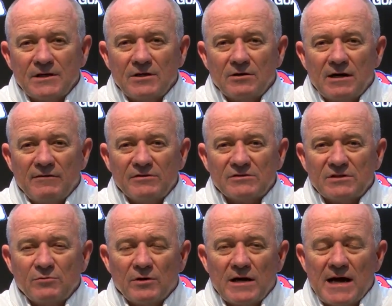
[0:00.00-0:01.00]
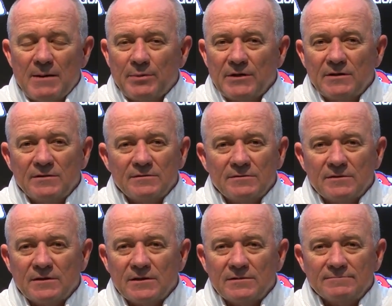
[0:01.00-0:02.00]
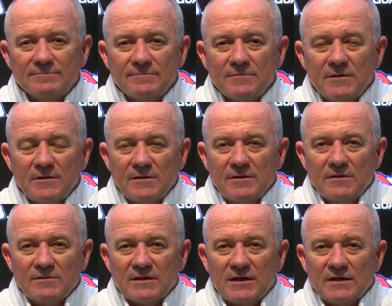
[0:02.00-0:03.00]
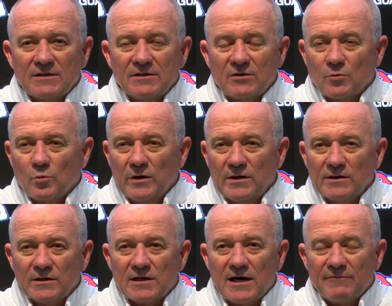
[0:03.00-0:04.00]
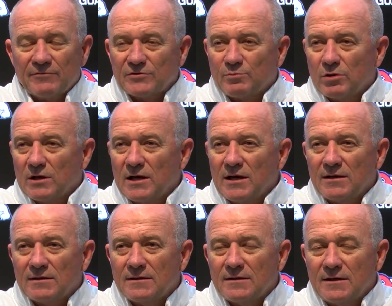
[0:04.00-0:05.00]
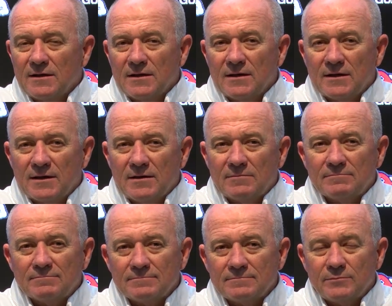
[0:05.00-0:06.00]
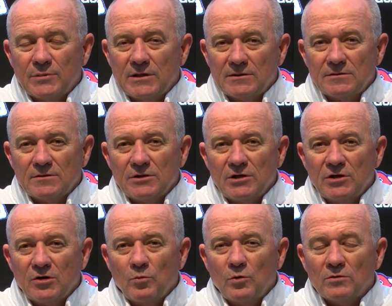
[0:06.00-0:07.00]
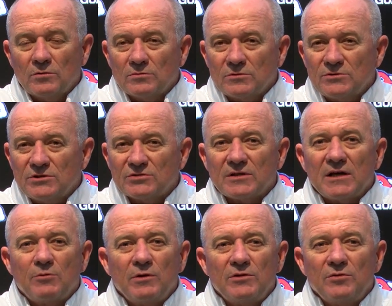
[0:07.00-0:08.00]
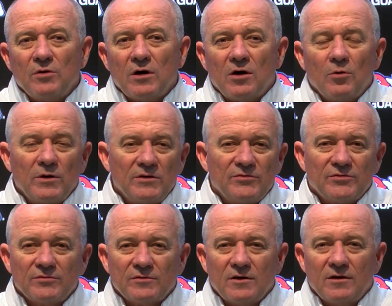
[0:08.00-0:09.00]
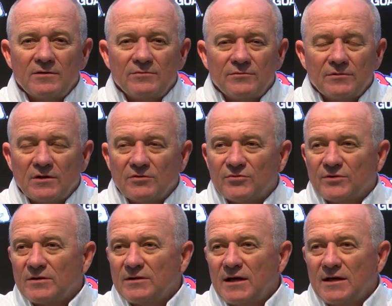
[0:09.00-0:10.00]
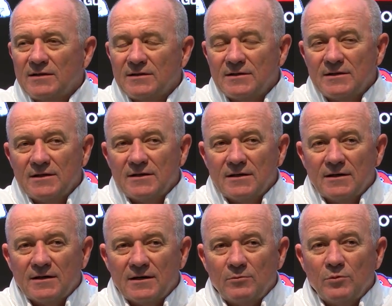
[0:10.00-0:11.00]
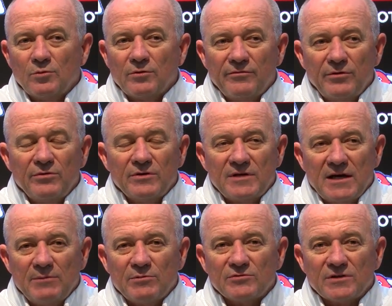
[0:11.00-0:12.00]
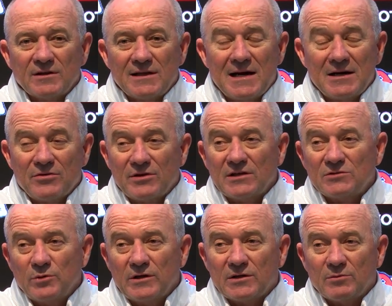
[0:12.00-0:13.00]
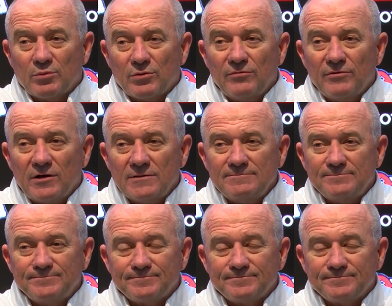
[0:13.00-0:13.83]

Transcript: you know, obviously we're happy to get another win in conference play. But, you know, we'll, just like we do always on Sunday, we'll review the tape. There's a lot of things we can improve on.